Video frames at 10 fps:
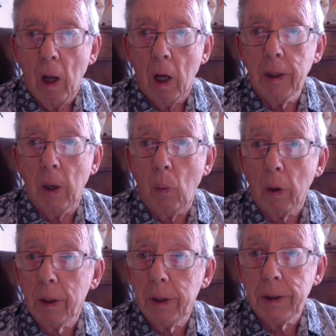And
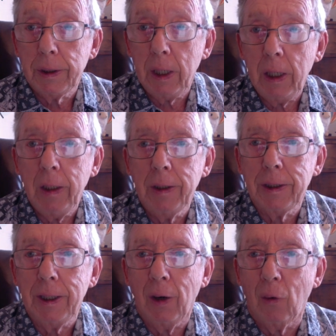what do you see? You
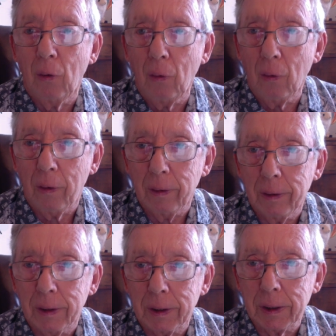see
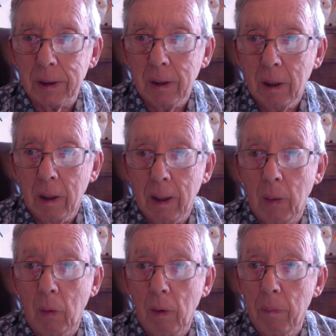organs. They
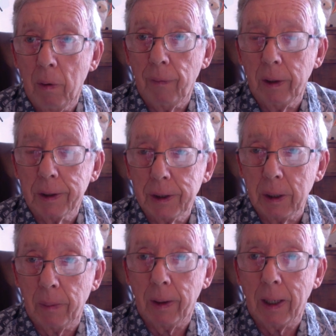were removing her
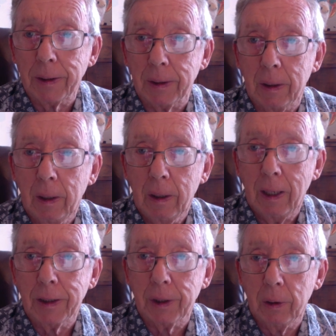stomach.
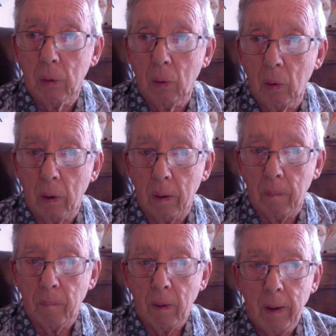That's an organ.
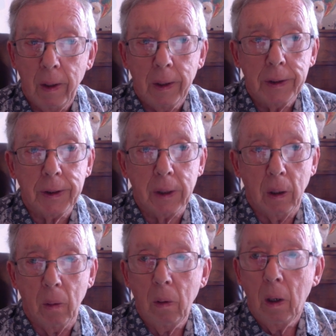
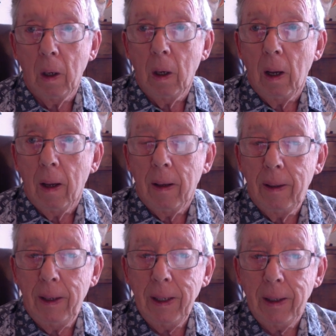So
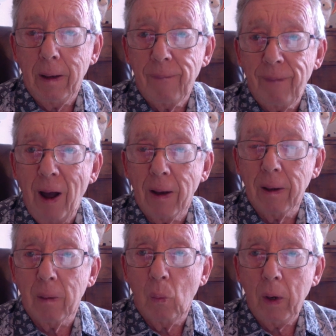the fact
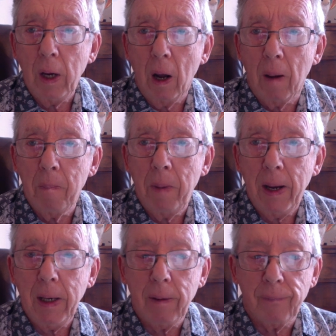that we are
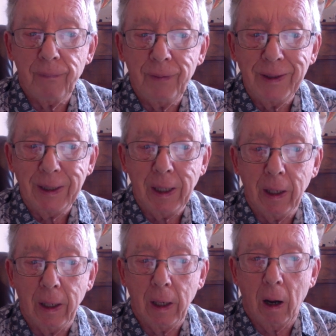made
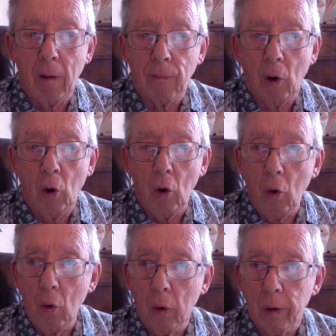physically of
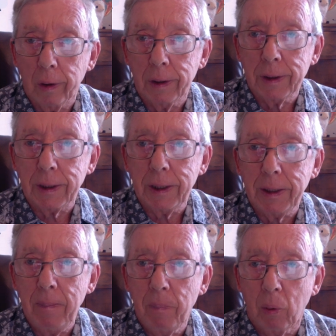organs is
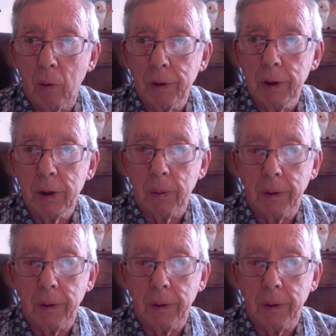important to